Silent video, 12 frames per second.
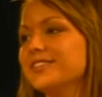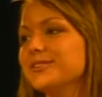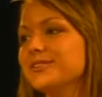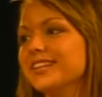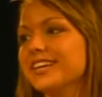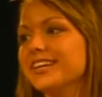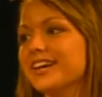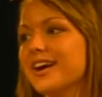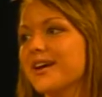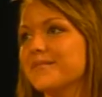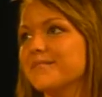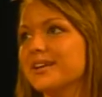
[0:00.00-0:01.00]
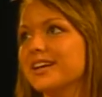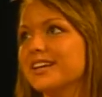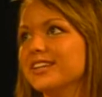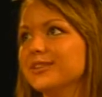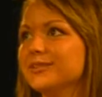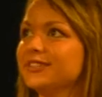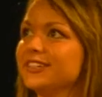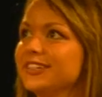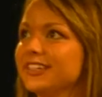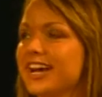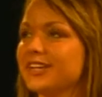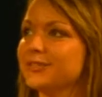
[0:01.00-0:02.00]
Do you think um, you
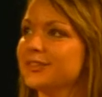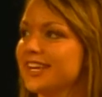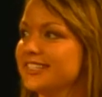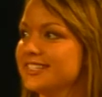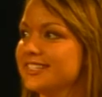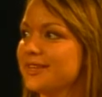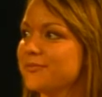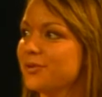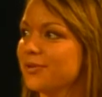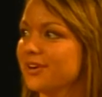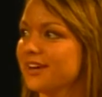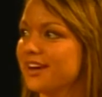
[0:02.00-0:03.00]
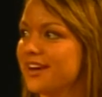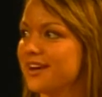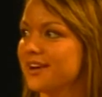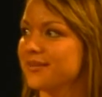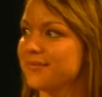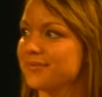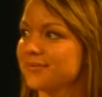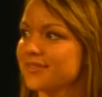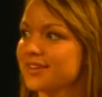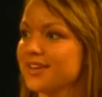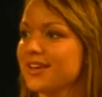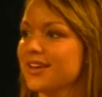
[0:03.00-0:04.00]
guys would like to see more um,
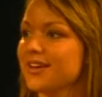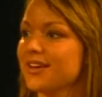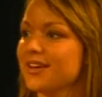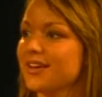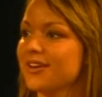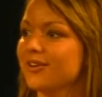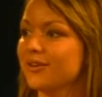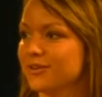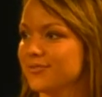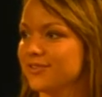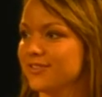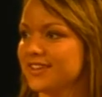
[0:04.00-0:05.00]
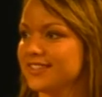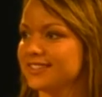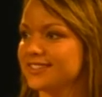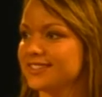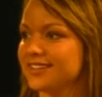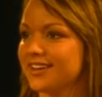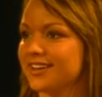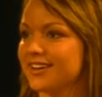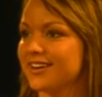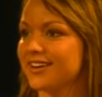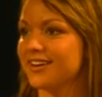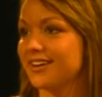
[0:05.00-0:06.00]
horror movies
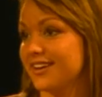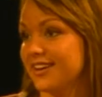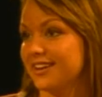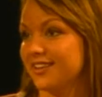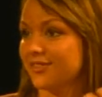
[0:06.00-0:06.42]
in